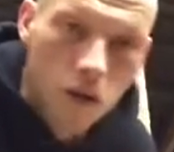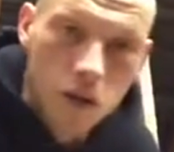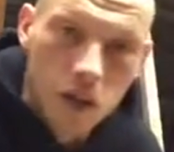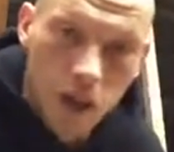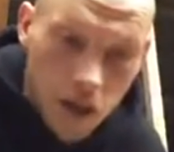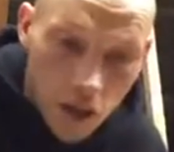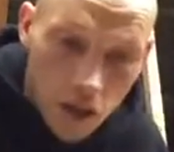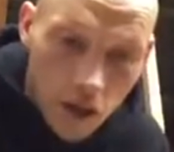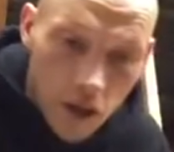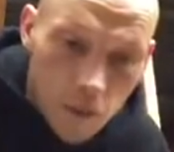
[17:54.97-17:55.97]
obviously,
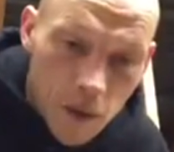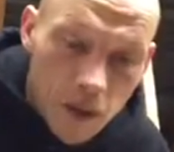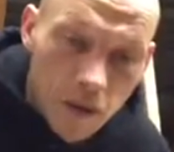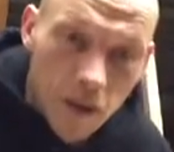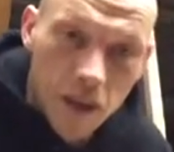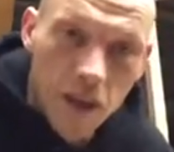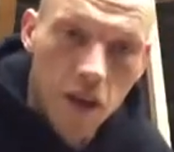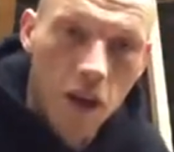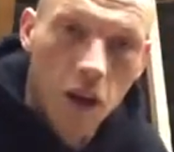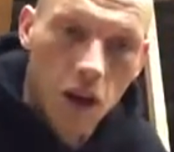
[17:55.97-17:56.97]
you know, especially if they say
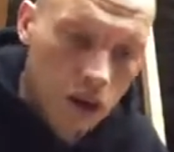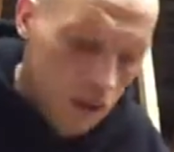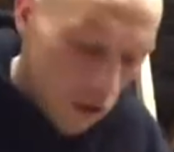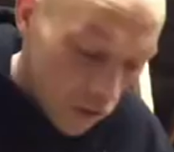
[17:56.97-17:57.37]
certain lines, you